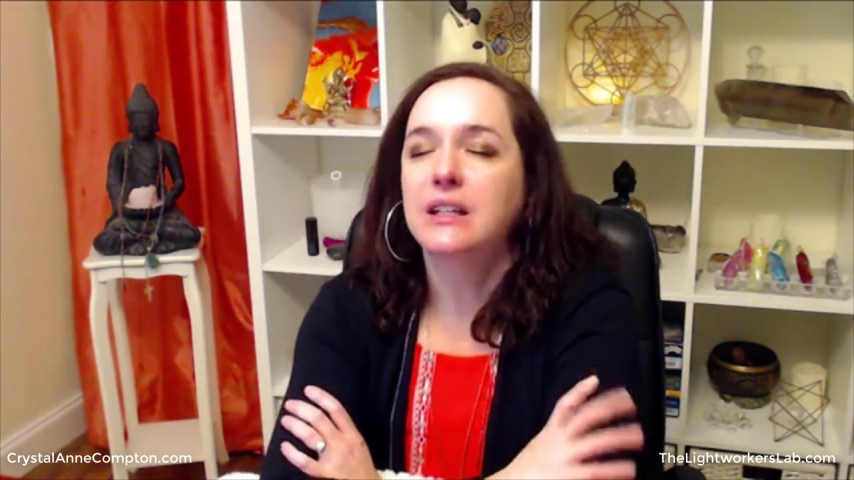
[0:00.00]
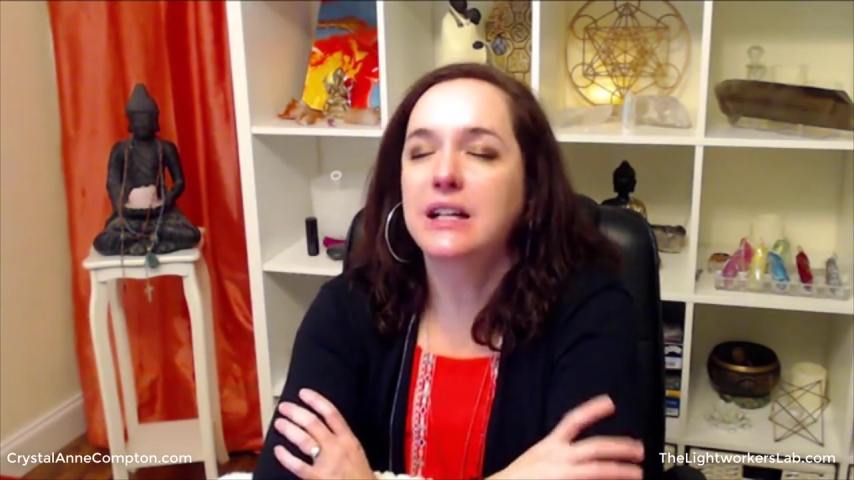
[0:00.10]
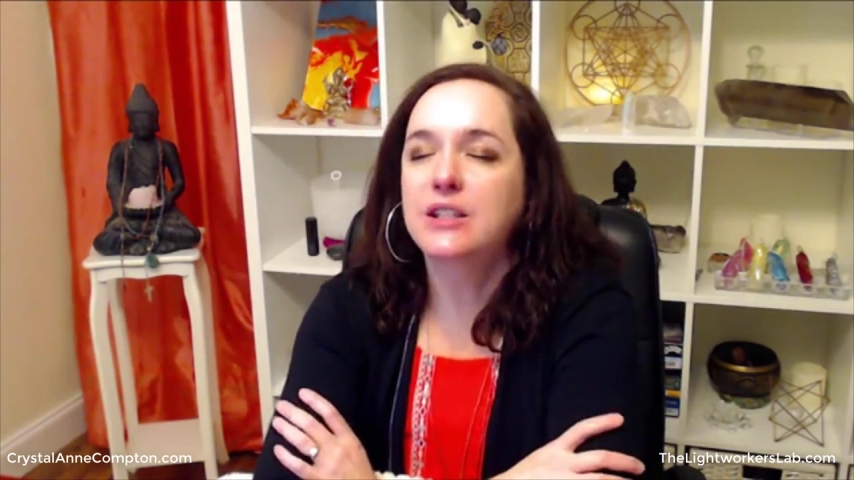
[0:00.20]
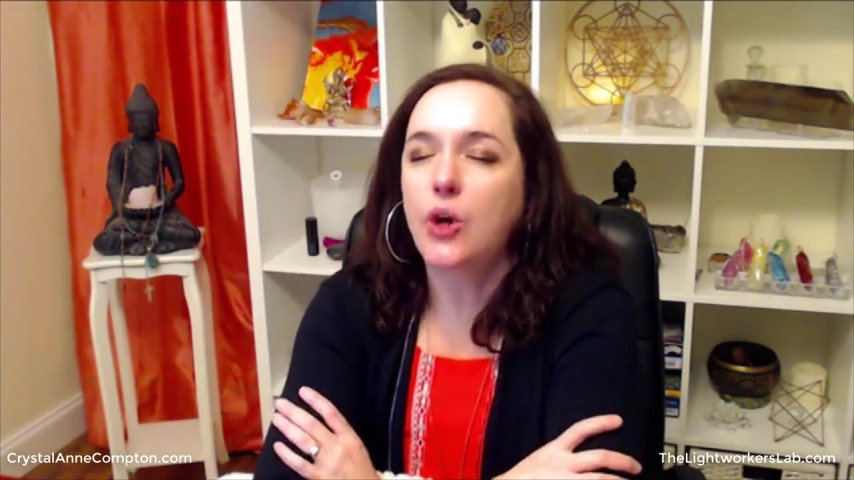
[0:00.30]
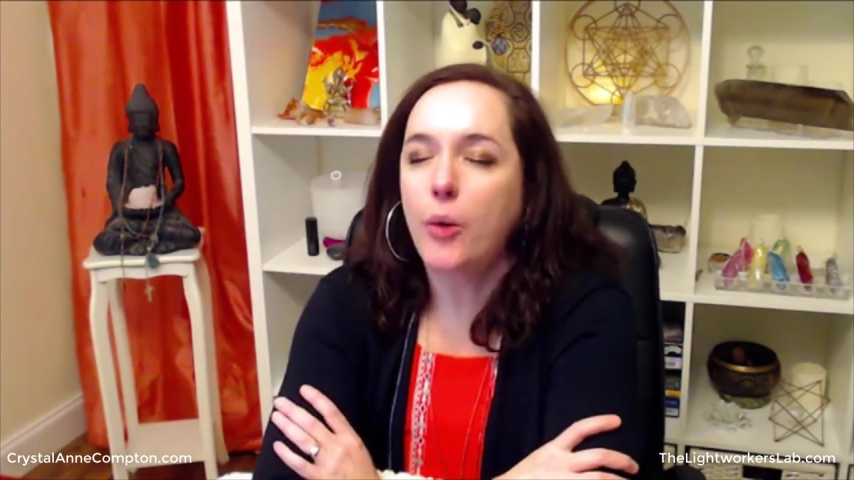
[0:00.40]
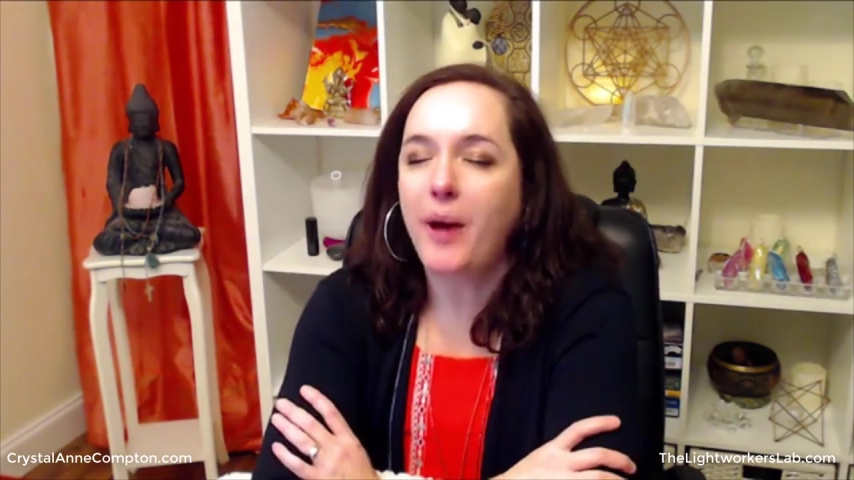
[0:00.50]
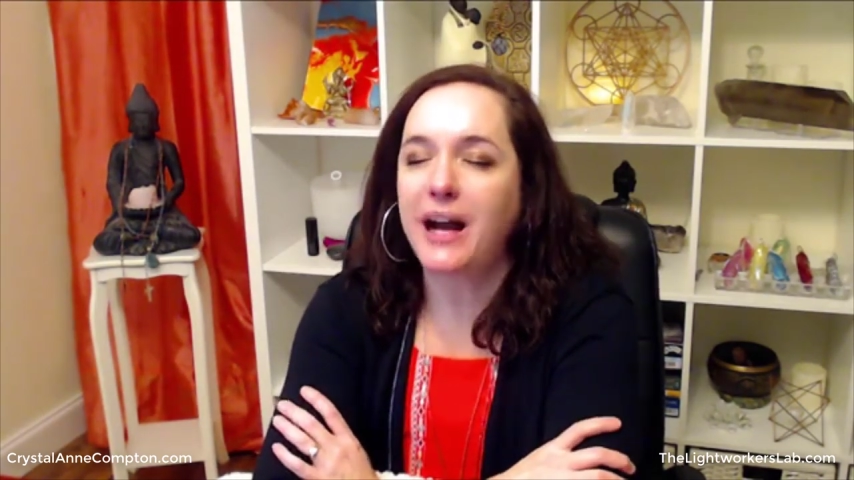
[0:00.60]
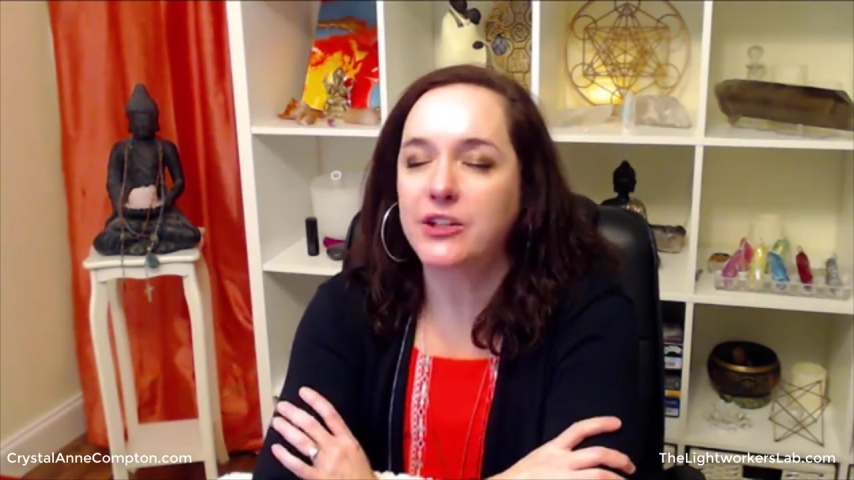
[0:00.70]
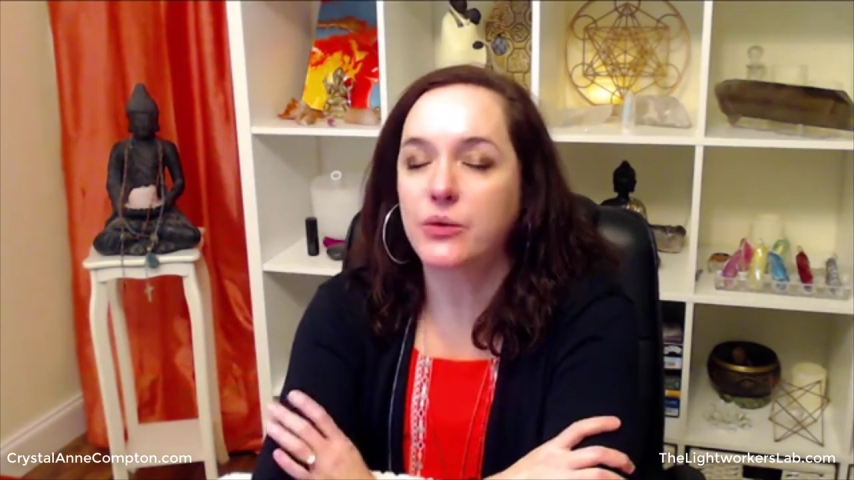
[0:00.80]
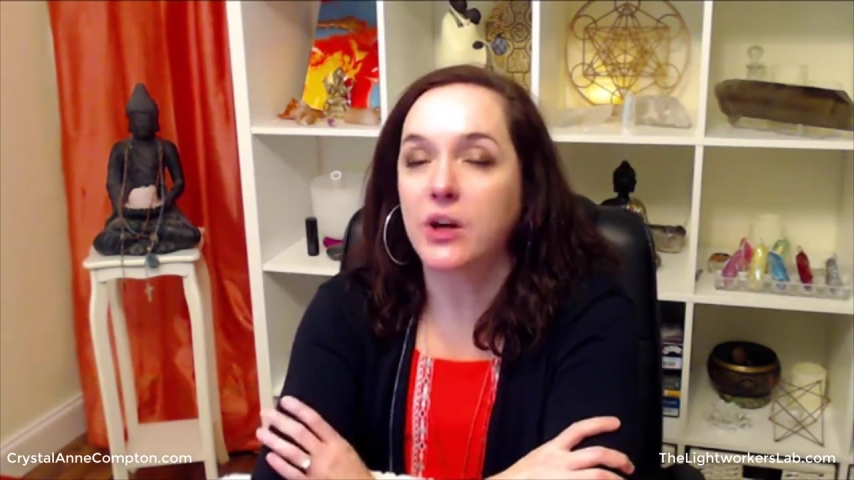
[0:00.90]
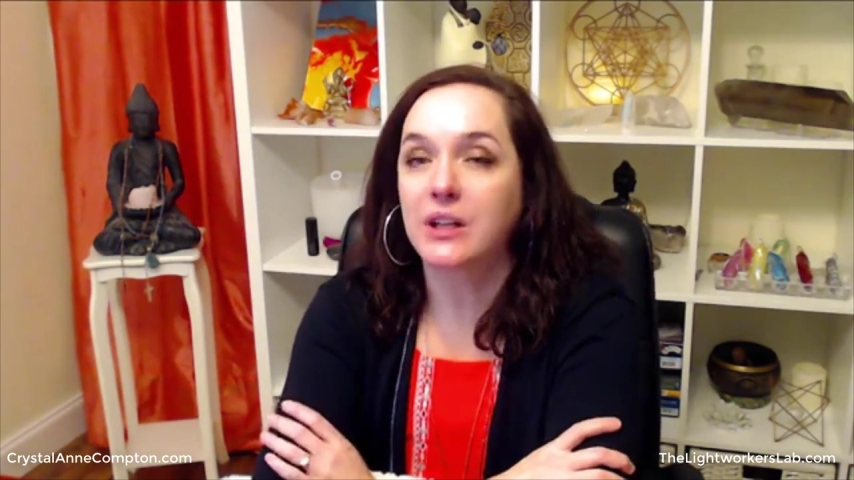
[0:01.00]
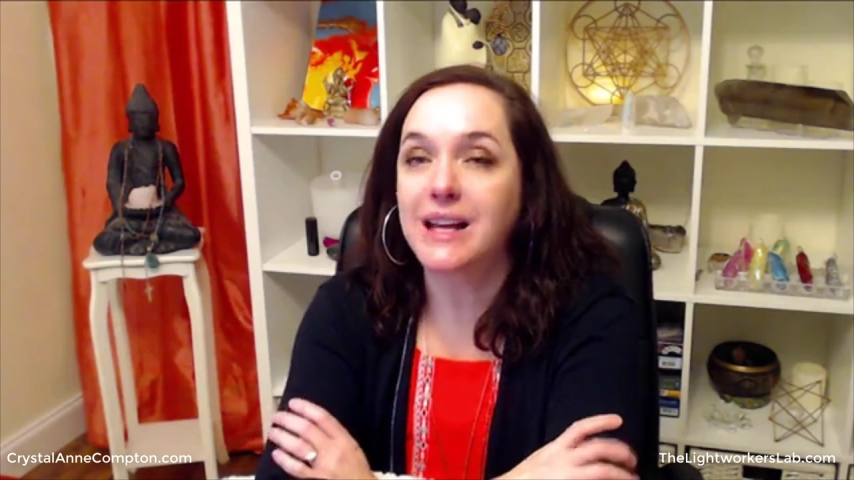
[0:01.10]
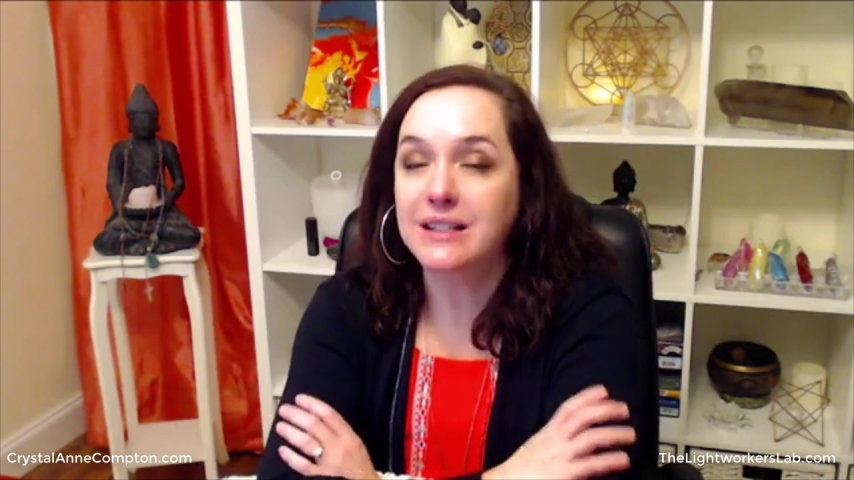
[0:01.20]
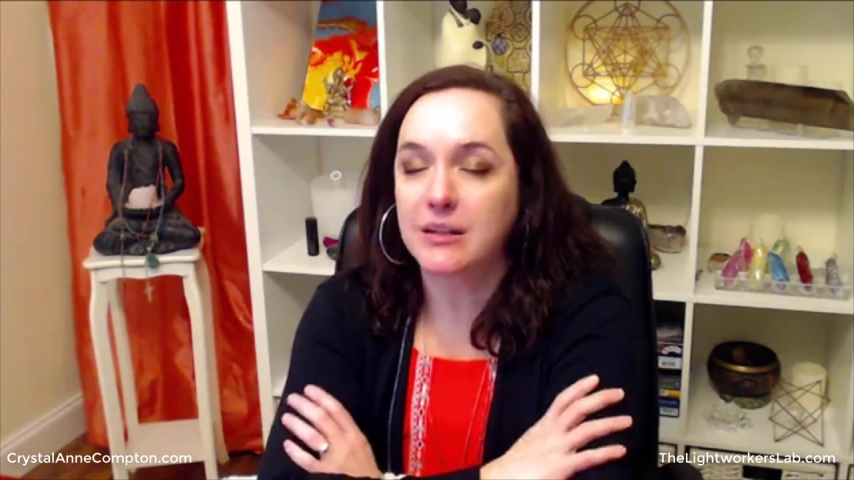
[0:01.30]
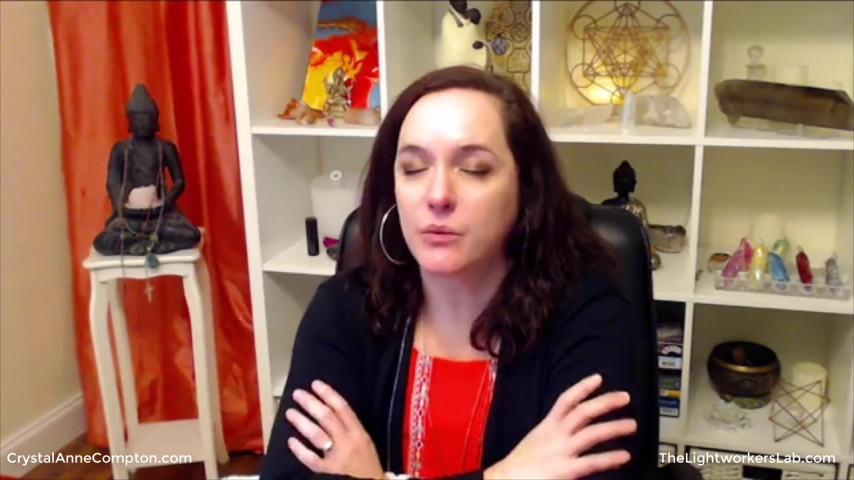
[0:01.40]
Let's go back to our
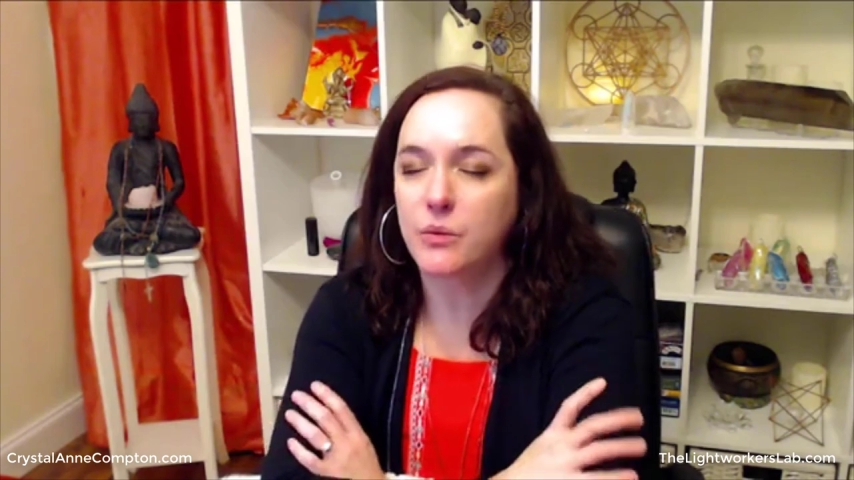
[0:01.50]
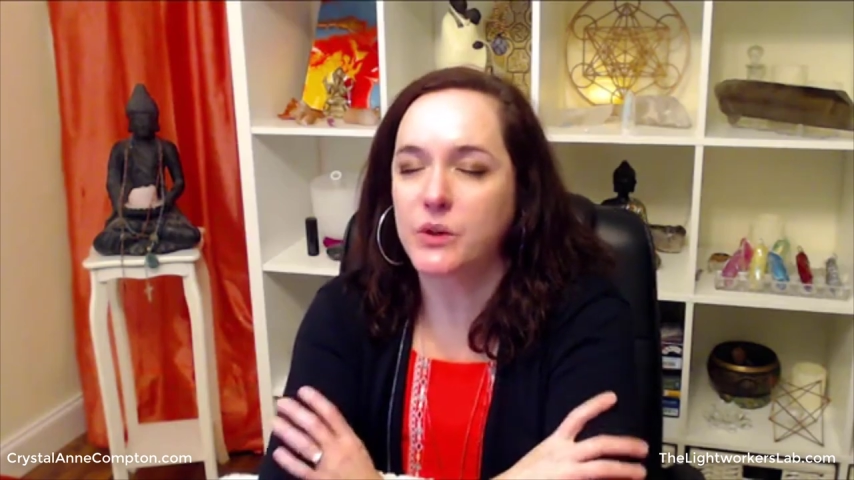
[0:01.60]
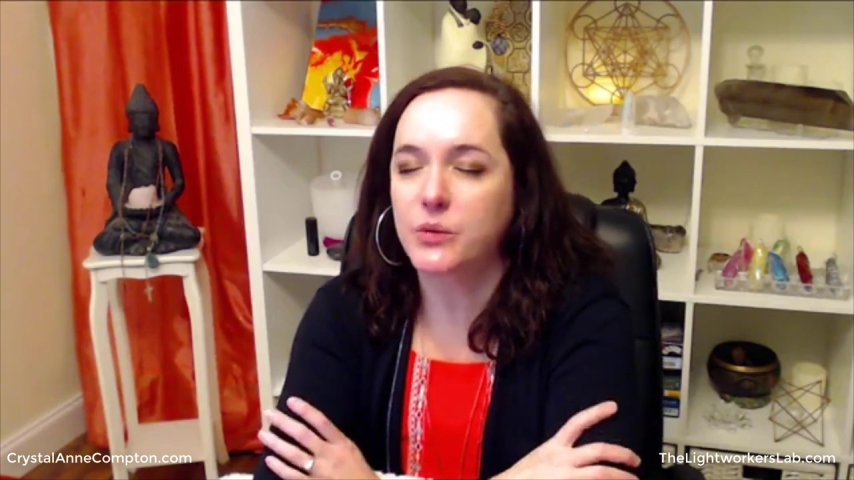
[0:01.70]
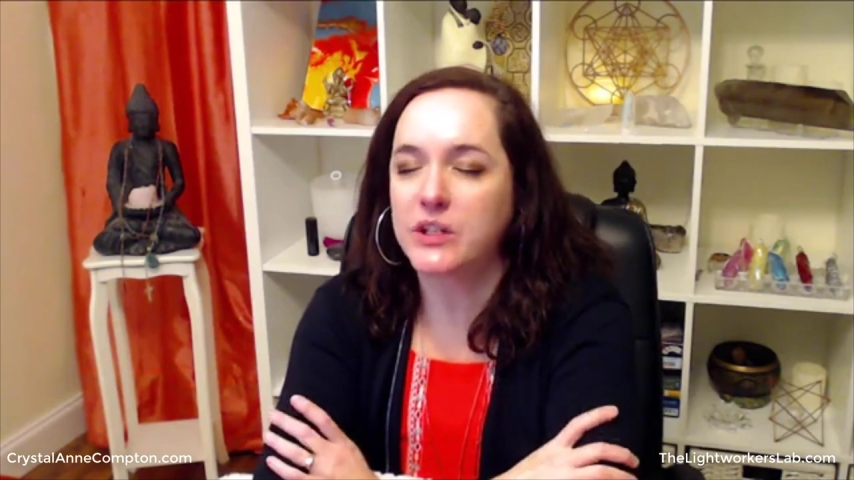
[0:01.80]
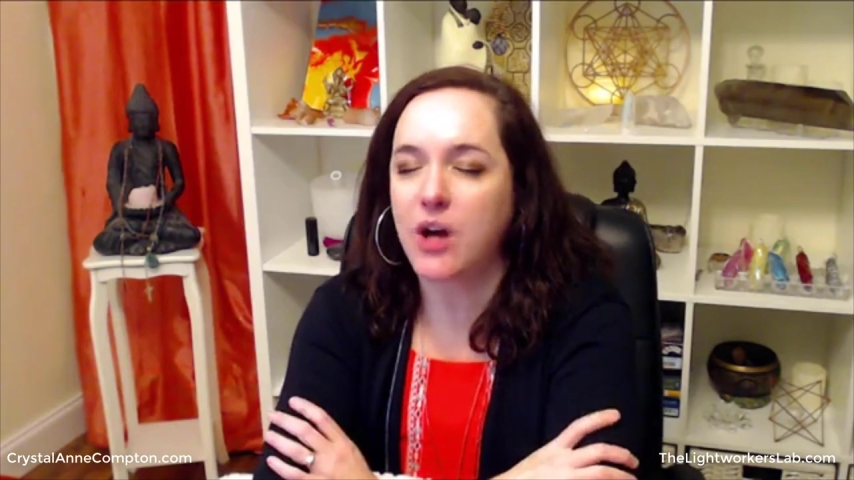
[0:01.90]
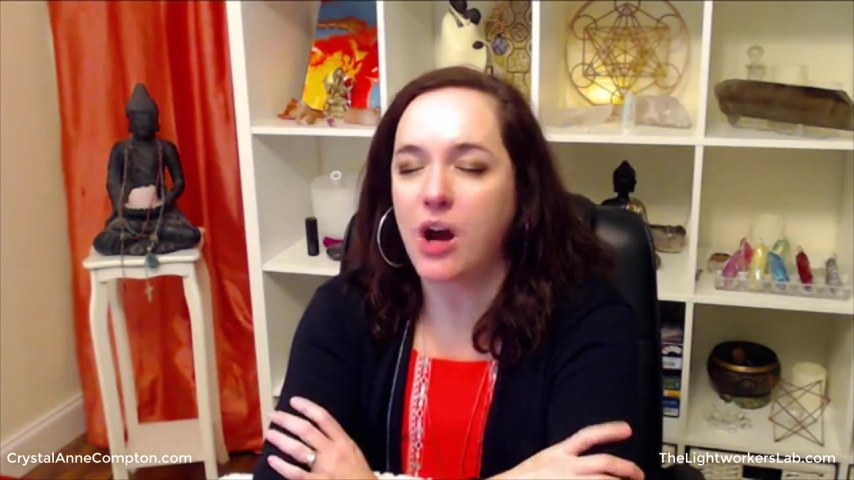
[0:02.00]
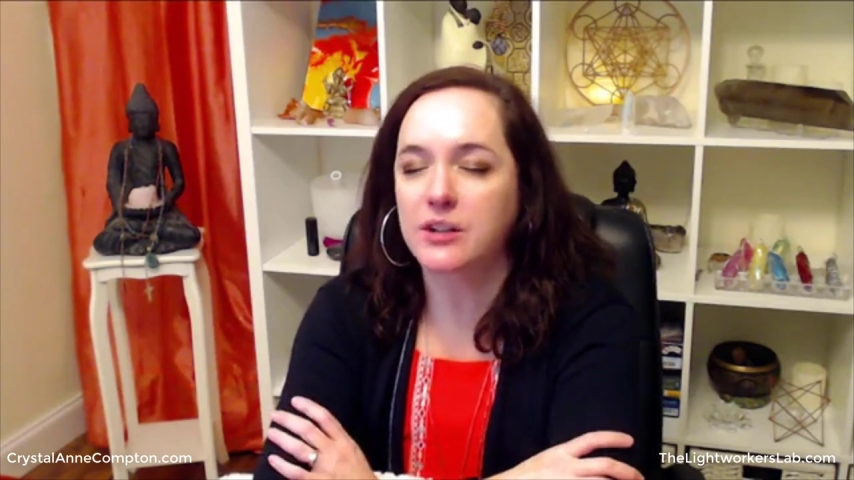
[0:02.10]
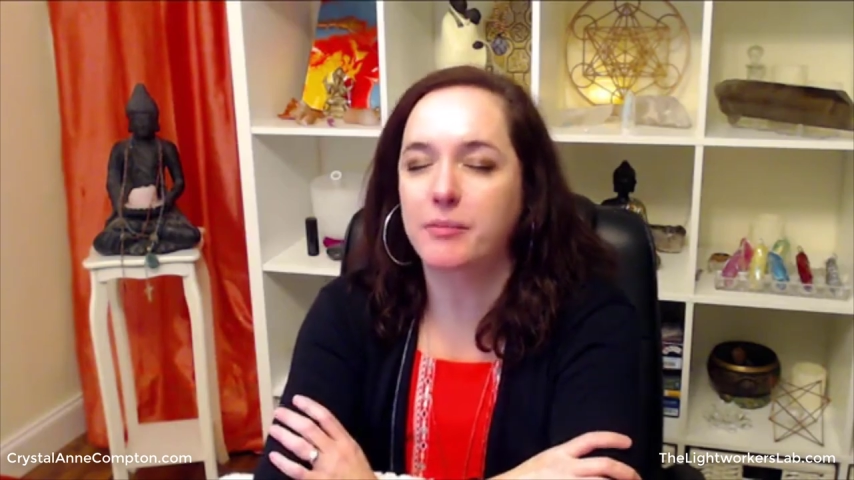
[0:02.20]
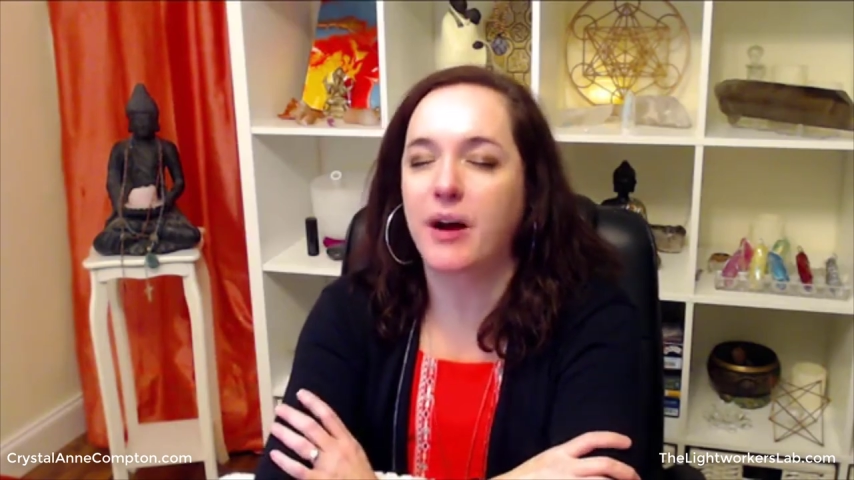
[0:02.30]
lesson in which we talked